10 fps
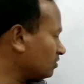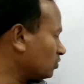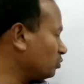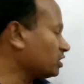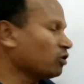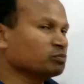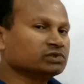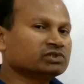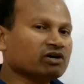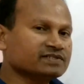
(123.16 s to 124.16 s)
with
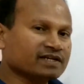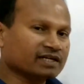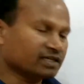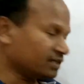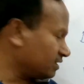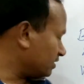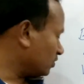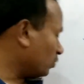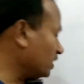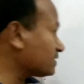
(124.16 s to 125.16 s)
output short circuited.
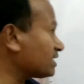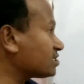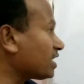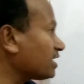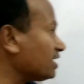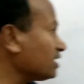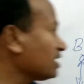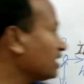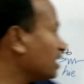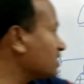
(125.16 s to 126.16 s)
What is HRE?
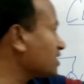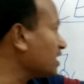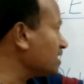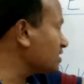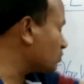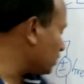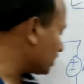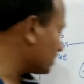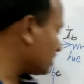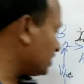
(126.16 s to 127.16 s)
HRE is, we
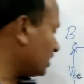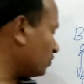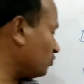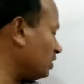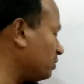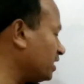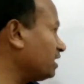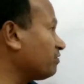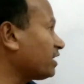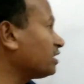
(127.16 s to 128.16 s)
can see that VBE
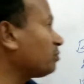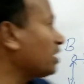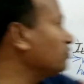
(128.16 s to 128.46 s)
divided by